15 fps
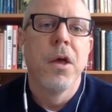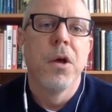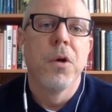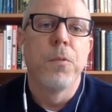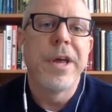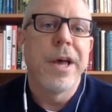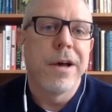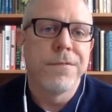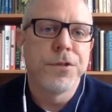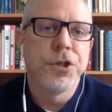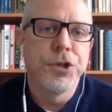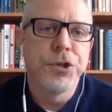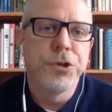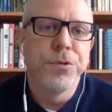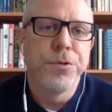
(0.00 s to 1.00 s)
We have
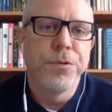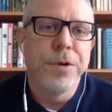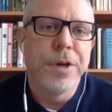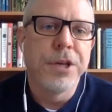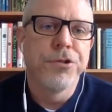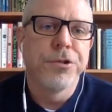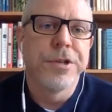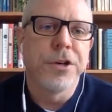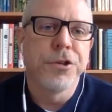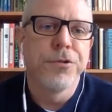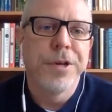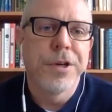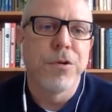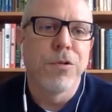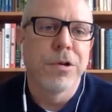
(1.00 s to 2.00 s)
two
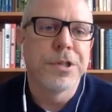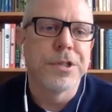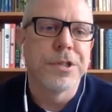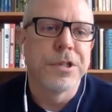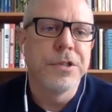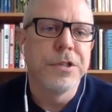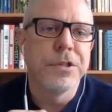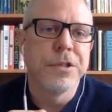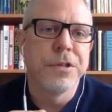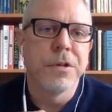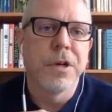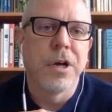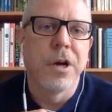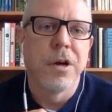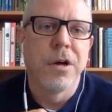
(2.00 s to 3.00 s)
introductory courses,
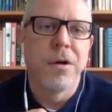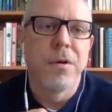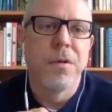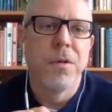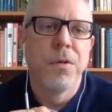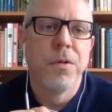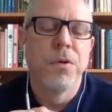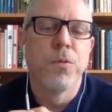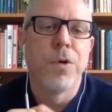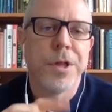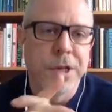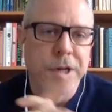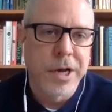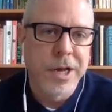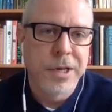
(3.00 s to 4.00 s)
the one
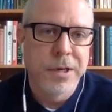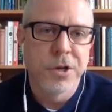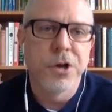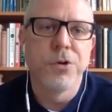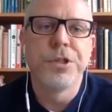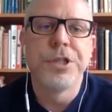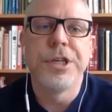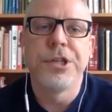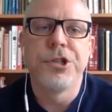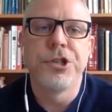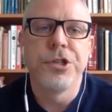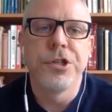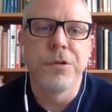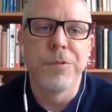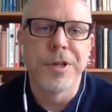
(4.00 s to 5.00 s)
that I
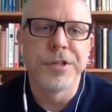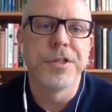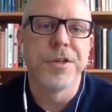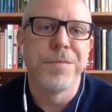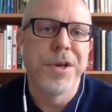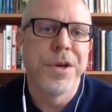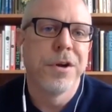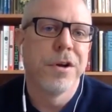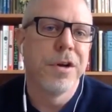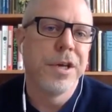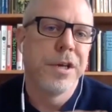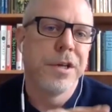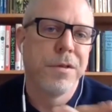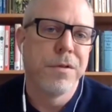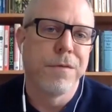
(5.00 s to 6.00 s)
co-teach with Samir
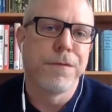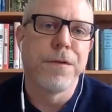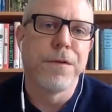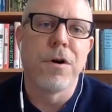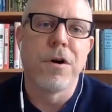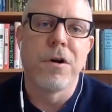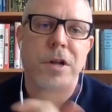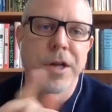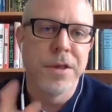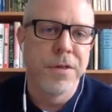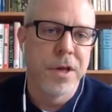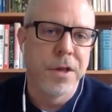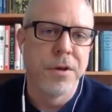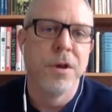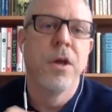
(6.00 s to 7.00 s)
in the fall, and
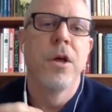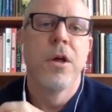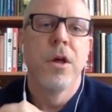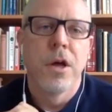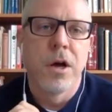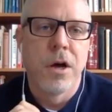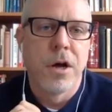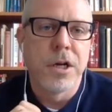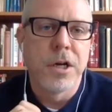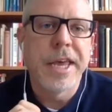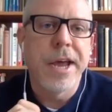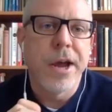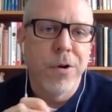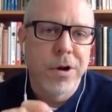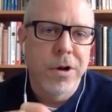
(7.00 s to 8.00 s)
then
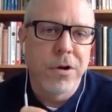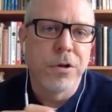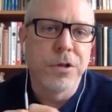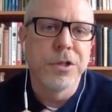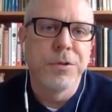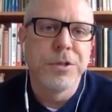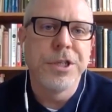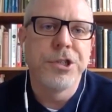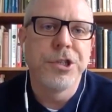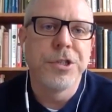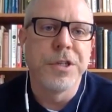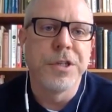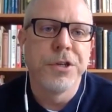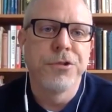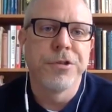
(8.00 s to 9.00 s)
Kara also teaches
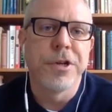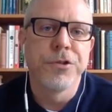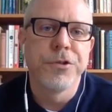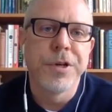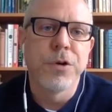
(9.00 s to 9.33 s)
an introductory